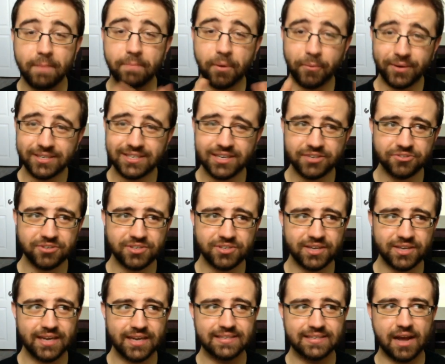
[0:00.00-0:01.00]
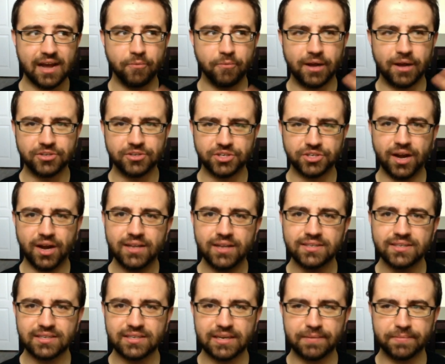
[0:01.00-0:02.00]
But what's interesting is that while
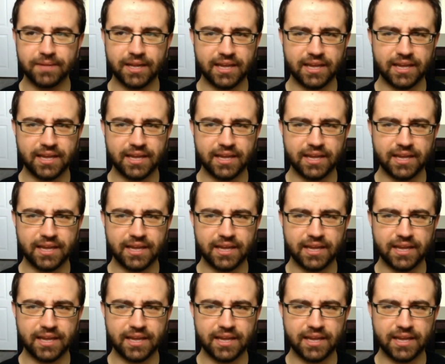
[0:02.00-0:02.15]
Jon seemed